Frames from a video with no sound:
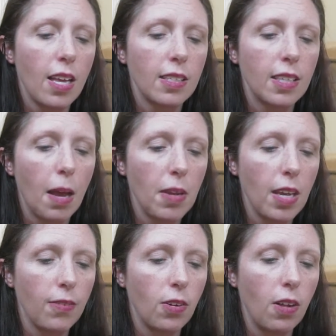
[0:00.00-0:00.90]
Some
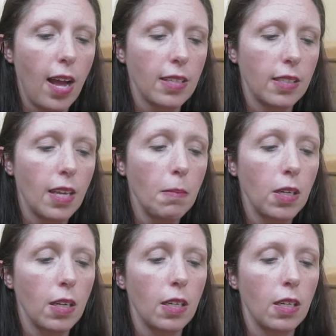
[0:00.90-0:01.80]
evil and some
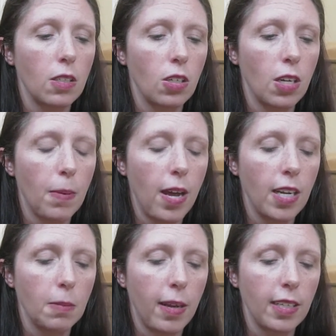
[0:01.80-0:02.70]
good turn up
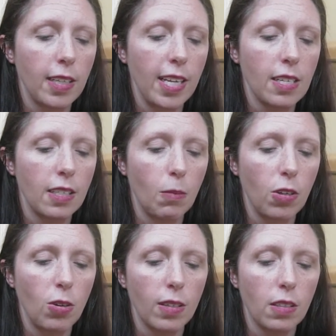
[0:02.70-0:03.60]
unexpectedly in
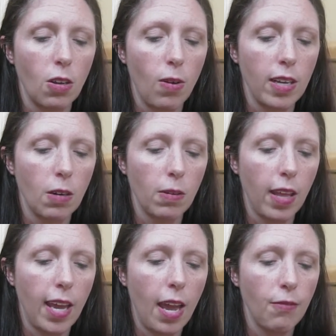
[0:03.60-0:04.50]
someone who has no idea where
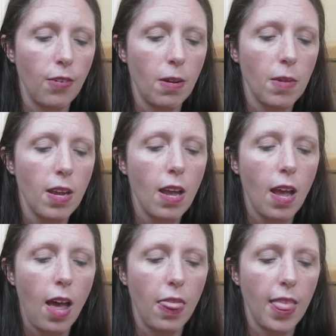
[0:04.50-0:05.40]
they came from.
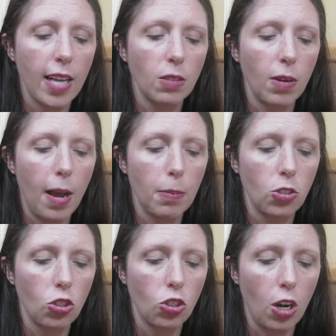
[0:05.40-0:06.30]
And that's what
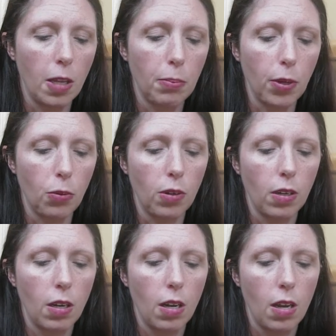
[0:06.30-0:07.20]
happens to Charlie Boone.
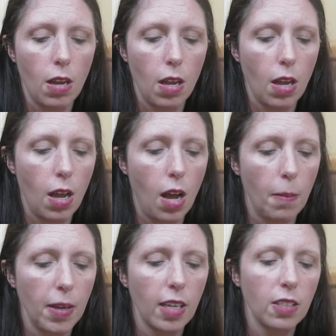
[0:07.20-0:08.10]

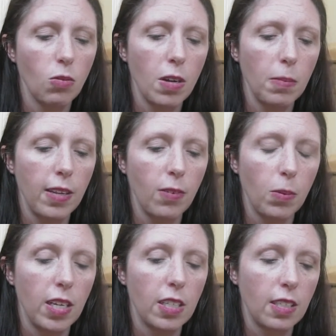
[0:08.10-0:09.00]
He doesn't want to believe it
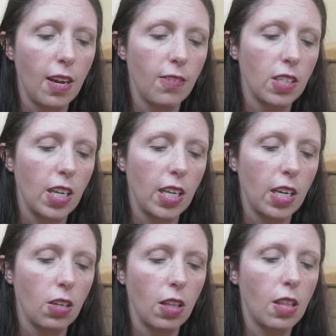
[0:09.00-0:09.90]
when he discovers he can
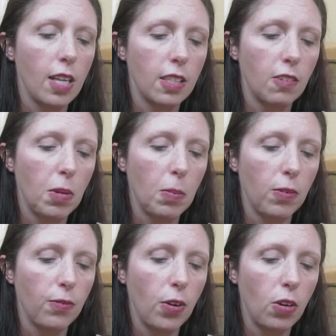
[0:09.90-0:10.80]
hear the thoughts of people
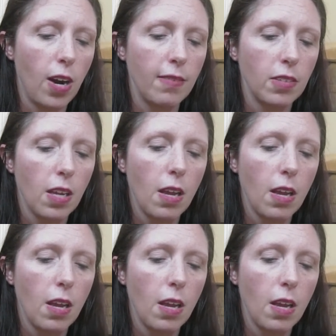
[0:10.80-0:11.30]
in photographs,